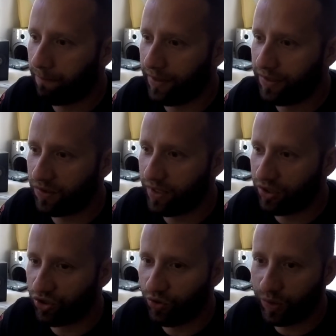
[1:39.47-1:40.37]

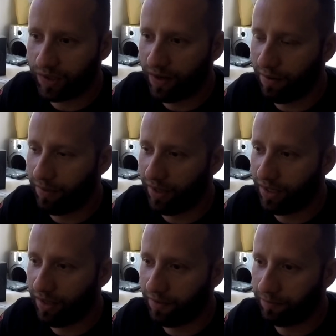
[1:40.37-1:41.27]
that short time
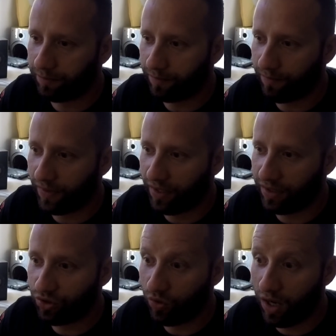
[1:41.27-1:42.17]
in
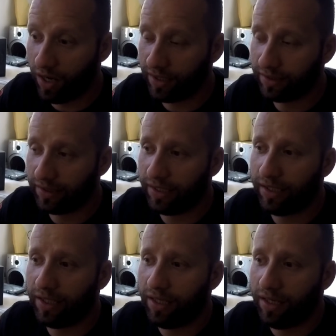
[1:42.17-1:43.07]
July,
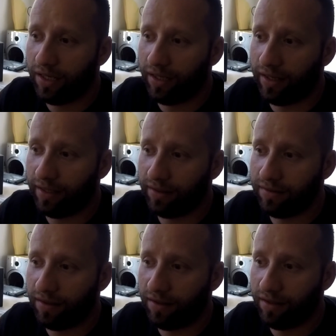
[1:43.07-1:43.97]

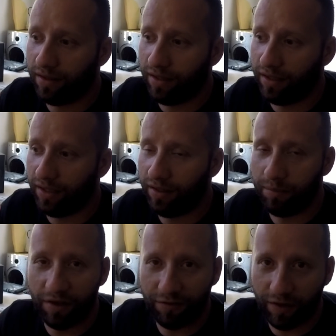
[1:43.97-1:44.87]
and I needed
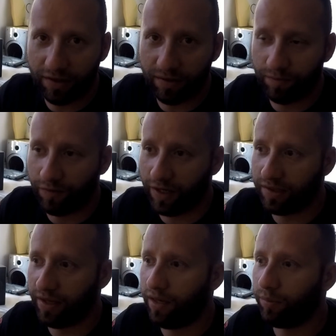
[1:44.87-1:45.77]
my
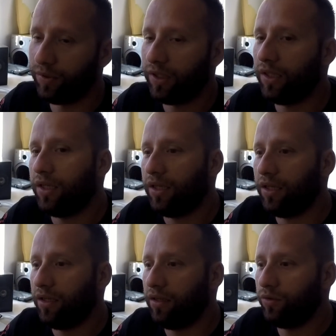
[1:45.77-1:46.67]
friend's help,
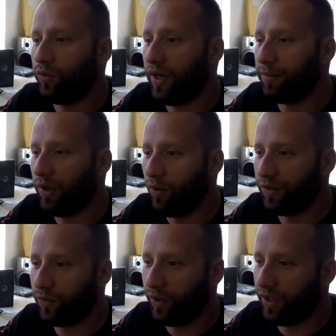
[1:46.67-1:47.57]
who helped a
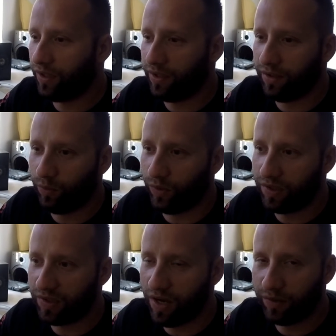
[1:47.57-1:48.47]
lot with
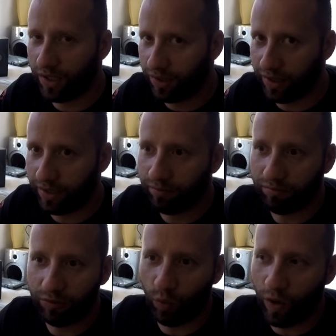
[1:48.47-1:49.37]
the sound editing,
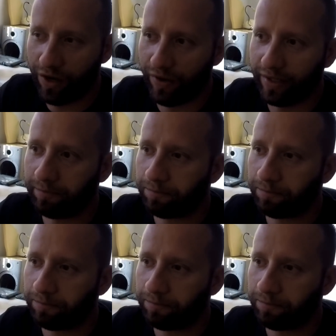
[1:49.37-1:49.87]
wiring,